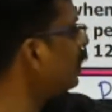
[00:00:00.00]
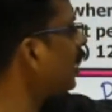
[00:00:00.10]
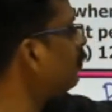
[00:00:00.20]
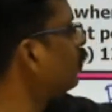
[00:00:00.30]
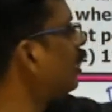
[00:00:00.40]

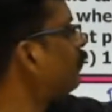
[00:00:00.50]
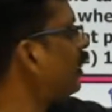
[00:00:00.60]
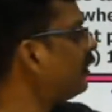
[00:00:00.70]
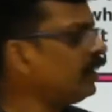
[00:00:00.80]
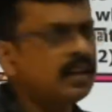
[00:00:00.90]
time you can
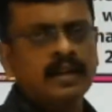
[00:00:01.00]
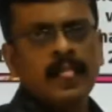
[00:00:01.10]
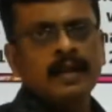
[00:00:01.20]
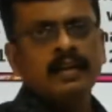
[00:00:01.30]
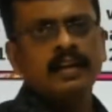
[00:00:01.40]
find the
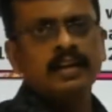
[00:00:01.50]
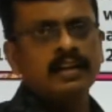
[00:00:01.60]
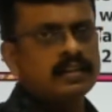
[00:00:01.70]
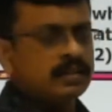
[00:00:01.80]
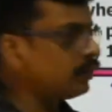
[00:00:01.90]

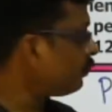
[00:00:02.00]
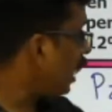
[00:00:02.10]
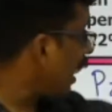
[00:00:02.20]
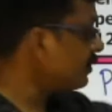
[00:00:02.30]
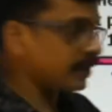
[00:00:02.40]

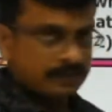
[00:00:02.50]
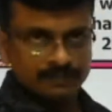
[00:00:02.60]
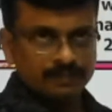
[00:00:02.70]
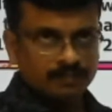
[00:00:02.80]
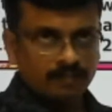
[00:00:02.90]
answer.
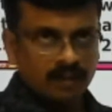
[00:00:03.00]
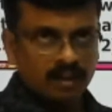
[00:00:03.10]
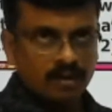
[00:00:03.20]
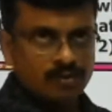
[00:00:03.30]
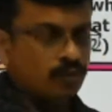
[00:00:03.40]

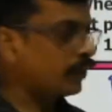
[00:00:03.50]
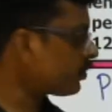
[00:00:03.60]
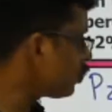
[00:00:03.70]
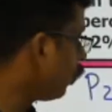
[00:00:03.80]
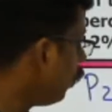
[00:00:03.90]
So
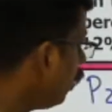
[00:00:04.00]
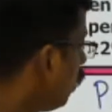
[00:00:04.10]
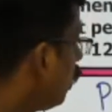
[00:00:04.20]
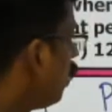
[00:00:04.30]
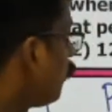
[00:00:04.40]
first
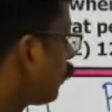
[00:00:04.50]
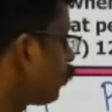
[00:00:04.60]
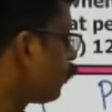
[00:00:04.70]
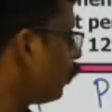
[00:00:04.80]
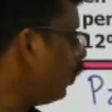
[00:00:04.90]

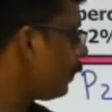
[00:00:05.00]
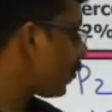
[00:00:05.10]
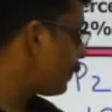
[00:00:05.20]
of all,